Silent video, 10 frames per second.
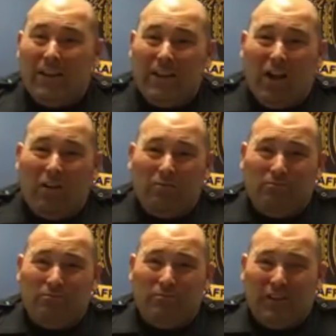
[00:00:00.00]
Now,
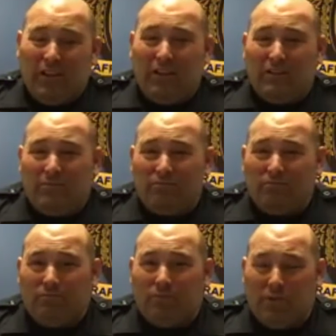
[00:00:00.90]

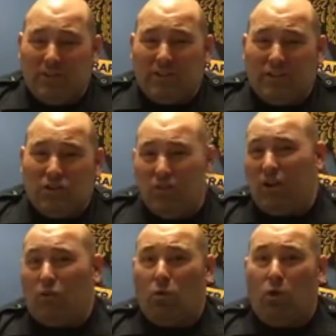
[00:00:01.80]
for instance, you get in
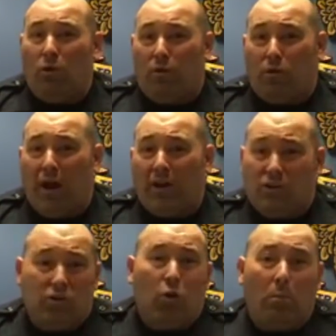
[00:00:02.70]
a rollover crash
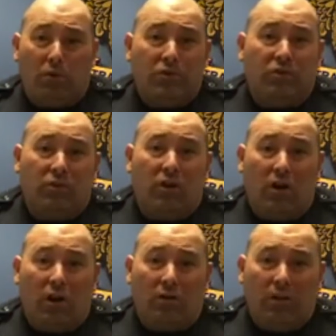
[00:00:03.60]
in your own personal
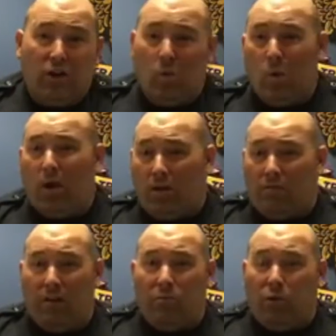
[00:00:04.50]
car and you're wearing a
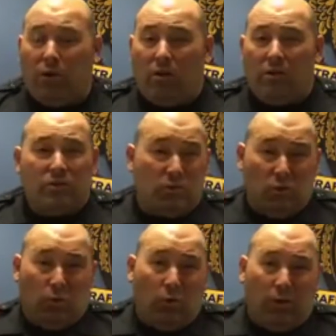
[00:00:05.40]
5-point harness with
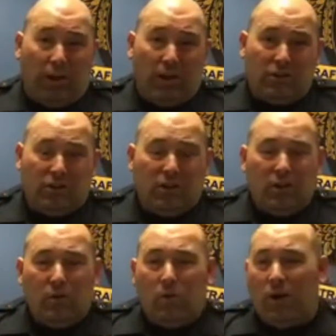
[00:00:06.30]
no roll cage.
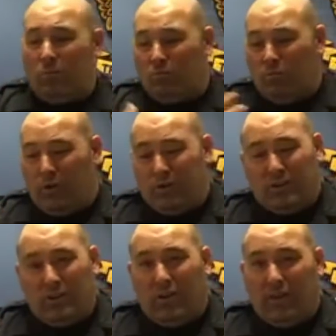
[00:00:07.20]
Well, when you're
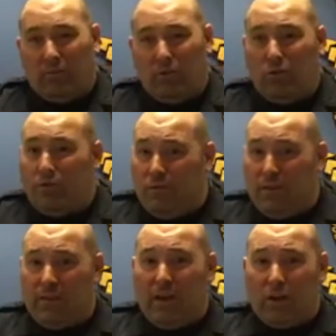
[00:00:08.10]
sitting on that roof, you
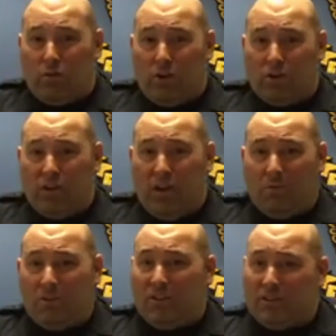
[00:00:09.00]
get that crush
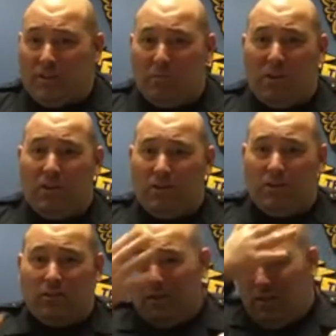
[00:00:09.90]
damage that's coming into
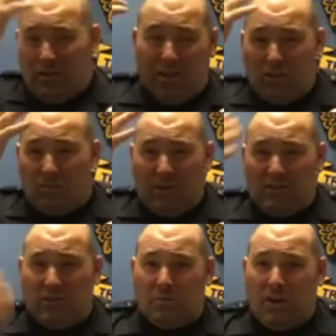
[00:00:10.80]
the headspace
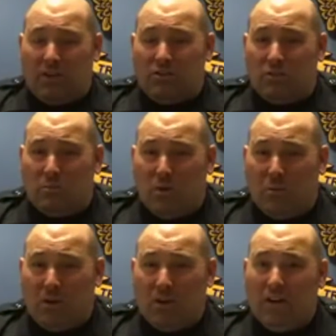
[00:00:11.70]
of the passenger compartment.